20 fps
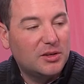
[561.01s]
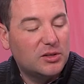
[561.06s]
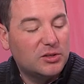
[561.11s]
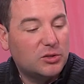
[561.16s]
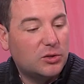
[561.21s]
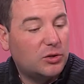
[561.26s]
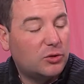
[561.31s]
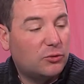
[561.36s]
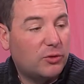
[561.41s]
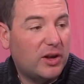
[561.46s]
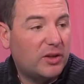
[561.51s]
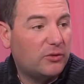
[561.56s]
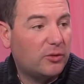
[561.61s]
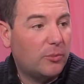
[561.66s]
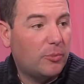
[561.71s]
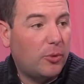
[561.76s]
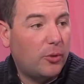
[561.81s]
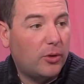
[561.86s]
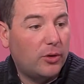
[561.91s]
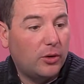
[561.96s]
So the transfer
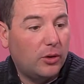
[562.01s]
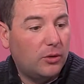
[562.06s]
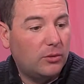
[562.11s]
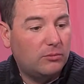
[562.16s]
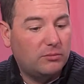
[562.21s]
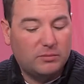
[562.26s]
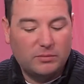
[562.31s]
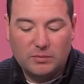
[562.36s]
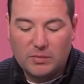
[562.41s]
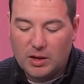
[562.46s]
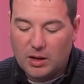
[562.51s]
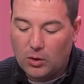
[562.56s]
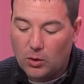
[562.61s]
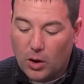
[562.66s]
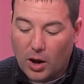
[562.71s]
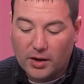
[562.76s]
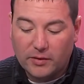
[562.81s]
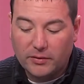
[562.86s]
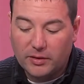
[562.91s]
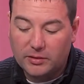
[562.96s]
portal, a
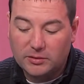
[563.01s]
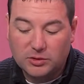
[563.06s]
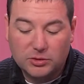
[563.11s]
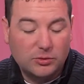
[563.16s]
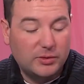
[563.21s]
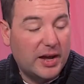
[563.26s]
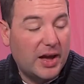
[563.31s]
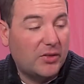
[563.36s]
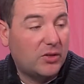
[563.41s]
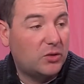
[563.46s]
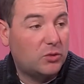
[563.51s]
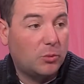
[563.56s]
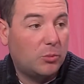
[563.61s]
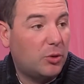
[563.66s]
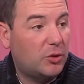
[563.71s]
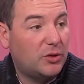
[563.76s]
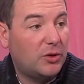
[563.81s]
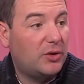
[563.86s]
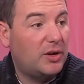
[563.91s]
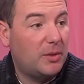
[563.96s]
lot of uh, student athletes will
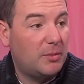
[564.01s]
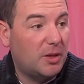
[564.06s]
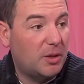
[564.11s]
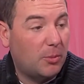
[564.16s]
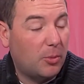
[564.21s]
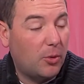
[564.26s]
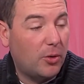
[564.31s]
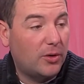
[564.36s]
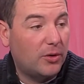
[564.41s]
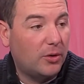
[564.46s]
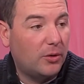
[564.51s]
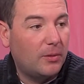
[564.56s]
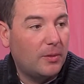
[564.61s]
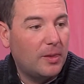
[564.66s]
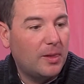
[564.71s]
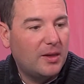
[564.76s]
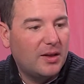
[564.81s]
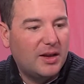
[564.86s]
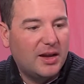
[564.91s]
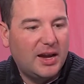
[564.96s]
put their name in the portal
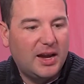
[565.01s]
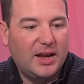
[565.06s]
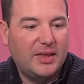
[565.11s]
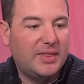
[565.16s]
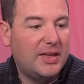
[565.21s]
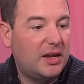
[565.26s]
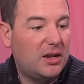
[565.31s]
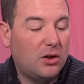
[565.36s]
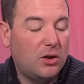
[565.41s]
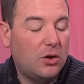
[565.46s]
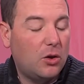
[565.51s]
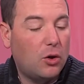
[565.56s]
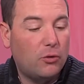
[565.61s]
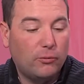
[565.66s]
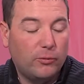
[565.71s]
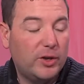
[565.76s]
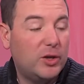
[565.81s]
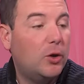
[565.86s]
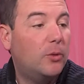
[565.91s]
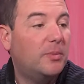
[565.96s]
and then it
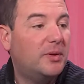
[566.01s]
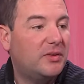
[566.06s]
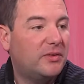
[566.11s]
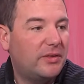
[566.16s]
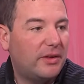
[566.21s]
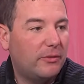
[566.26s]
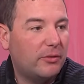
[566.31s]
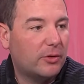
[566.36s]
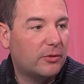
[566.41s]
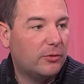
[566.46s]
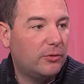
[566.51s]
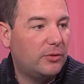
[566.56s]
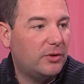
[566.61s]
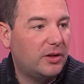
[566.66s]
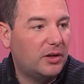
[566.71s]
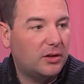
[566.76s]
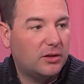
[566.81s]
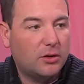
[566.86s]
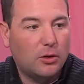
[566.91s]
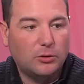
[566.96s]
reopens their
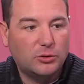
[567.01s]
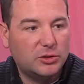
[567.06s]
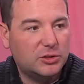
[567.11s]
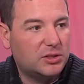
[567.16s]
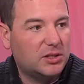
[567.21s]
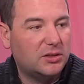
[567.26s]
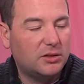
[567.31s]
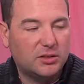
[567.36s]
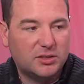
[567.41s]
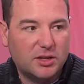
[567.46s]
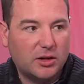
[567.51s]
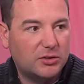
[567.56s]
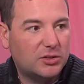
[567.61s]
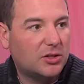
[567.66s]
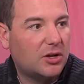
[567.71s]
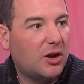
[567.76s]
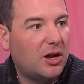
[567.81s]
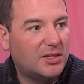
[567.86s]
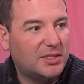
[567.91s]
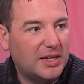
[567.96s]
recruiting. Coaches can start
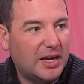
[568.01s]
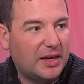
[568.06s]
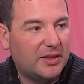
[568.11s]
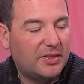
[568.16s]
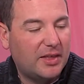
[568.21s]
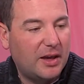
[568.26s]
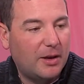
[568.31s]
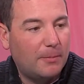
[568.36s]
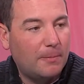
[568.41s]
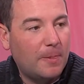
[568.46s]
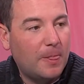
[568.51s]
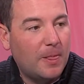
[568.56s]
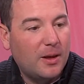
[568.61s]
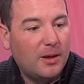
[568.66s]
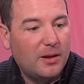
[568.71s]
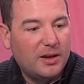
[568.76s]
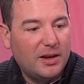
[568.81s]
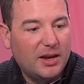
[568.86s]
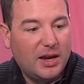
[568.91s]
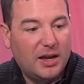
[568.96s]
to contact them.
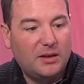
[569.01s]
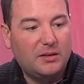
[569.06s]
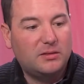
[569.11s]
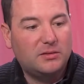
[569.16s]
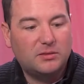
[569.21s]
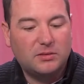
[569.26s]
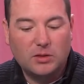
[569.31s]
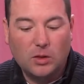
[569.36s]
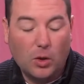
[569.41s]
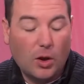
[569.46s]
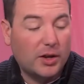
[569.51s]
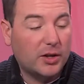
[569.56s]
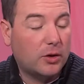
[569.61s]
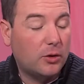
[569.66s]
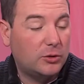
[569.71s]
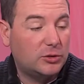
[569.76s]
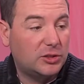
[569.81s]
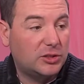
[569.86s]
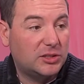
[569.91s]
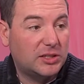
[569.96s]
And a lot of
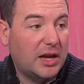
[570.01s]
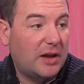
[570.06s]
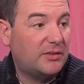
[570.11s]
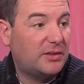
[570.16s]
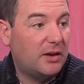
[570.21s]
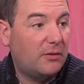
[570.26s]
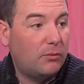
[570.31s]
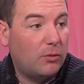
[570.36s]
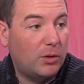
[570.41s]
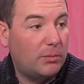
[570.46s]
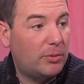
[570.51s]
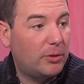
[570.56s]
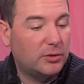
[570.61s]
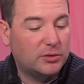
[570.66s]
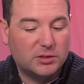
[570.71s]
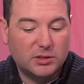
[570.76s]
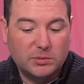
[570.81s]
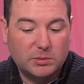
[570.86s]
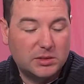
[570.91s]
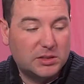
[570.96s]
coaching staffs have one
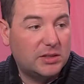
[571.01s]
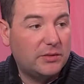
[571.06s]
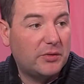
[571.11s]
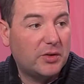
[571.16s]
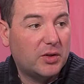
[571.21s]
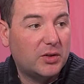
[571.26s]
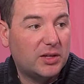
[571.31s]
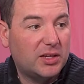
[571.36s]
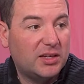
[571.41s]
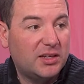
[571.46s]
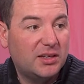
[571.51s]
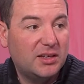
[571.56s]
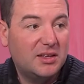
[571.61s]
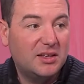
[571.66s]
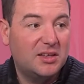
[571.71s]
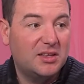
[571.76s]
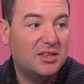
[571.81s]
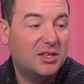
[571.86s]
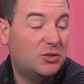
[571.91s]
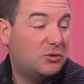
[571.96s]
person specifically
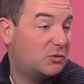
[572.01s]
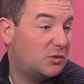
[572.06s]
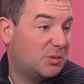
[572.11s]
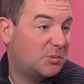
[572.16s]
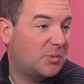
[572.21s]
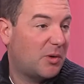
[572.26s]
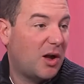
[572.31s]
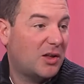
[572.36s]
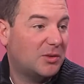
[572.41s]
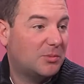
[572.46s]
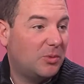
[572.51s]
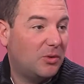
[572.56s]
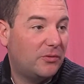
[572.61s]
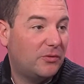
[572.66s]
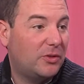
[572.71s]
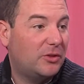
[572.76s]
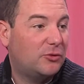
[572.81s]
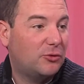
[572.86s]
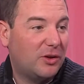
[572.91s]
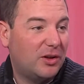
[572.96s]
that is responsible
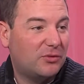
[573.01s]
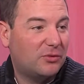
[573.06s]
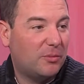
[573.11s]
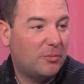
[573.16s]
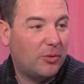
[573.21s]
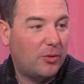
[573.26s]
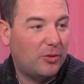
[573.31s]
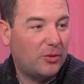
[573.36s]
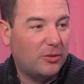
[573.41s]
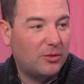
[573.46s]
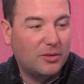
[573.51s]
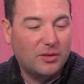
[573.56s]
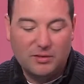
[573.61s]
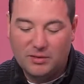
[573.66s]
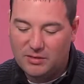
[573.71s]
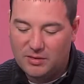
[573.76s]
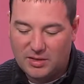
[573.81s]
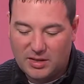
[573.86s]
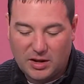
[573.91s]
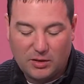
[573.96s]
for the transfer portal.
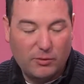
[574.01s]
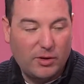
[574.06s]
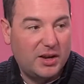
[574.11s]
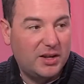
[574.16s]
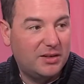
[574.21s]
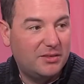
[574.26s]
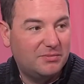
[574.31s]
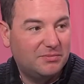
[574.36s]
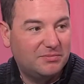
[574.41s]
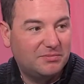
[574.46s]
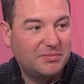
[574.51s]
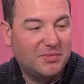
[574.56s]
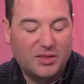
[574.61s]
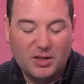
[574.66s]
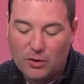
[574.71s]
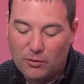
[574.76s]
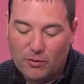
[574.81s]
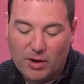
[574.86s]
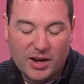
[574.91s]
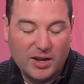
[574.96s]
They're no ready, kidding.
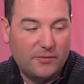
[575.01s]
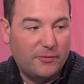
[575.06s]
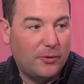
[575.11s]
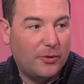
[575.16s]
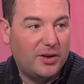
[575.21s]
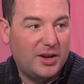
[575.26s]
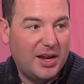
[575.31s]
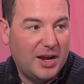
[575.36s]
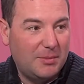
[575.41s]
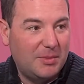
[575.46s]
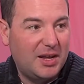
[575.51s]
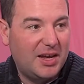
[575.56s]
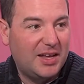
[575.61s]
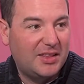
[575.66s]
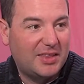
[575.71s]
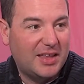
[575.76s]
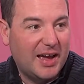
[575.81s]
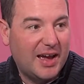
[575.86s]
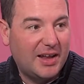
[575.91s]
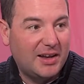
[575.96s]
They're ready for a name right? to
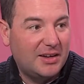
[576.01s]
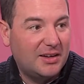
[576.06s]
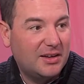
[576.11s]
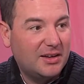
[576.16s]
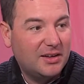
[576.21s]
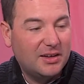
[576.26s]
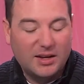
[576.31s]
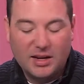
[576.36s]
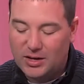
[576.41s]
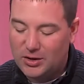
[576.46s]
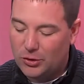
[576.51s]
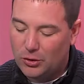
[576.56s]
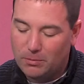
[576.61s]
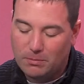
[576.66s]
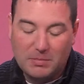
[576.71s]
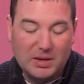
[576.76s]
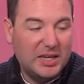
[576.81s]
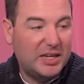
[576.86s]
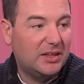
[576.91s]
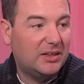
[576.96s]
hit that, and you're
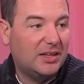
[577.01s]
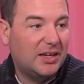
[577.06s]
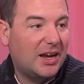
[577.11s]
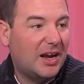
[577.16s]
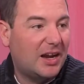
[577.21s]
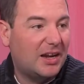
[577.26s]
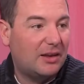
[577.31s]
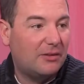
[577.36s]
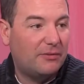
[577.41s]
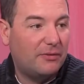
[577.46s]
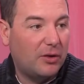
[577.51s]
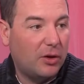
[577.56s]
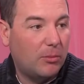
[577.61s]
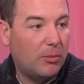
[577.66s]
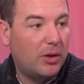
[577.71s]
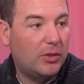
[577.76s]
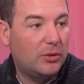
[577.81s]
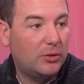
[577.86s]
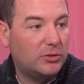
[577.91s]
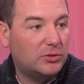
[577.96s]
immediately cutting film
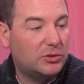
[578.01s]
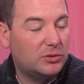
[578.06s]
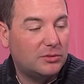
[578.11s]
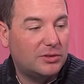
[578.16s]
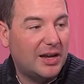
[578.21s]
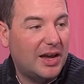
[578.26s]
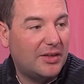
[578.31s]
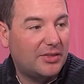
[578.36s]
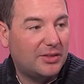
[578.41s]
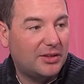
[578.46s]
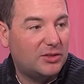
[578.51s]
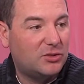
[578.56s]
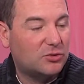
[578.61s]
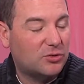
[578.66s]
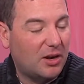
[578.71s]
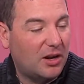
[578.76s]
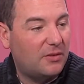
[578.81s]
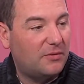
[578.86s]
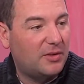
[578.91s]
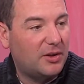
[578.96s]
on those student athletes,
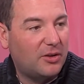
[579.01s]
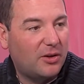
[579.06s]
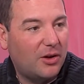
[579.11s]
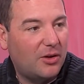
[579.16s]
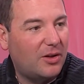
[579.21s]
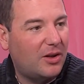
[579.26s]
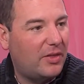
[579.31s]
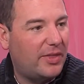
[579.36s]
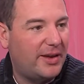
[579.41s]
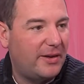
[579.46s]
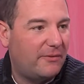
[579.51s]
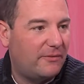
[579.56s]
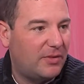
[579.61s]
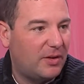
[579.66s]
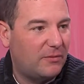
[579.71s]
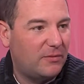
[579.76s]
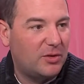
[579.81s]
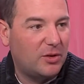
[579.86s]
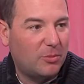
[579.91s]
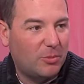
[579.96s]
trying to figure out are they a
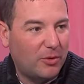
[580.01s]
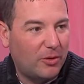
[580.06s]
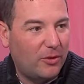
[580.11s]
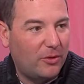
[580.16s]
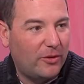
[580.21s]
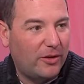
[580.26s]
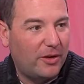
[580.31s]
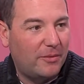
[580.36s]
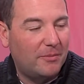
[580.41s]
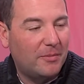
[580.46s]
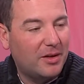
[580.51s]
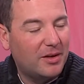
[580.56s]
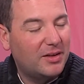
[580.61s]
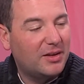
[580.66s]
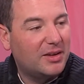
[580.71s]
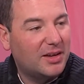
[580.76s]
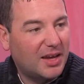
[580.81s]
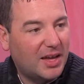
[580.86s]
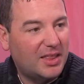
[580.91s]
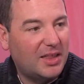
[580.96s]
fit for your program?
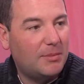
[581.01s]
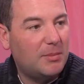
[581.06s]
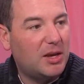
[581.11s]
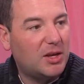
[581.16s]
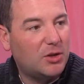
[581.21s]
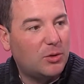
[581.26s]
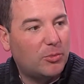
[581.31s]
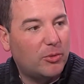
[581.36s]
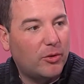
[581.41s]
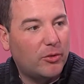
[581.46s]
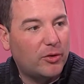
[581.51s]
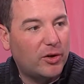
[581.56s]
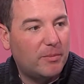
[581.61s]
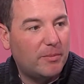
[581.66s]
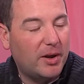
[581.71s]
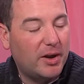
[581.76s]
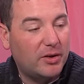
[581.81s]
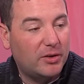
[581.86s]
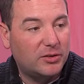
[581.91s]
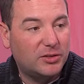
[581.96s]
Can they make your program
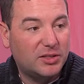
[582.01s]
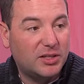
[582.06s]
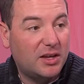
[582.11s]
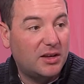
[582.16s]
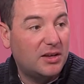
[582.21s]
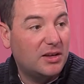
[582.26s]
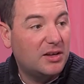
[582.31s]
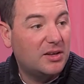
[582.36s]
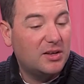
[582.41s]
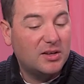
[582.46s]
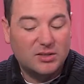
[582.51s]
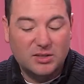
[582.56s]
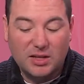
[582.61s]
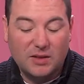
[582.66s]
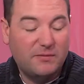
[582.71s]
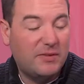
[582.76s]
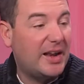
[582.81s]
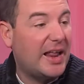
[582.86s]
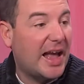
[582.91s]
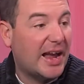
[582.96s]
better? Do they do they
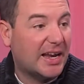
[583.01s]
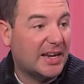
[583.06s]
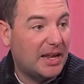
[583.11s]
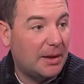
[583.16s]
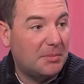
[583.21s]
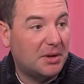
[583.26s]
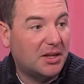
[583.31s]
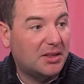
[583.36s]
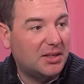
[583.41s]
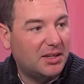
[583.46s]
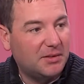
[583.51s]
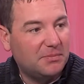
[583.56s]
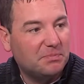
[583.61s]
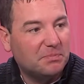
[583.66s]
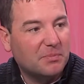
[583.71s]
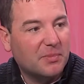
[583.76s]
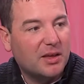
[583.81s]
fit academically?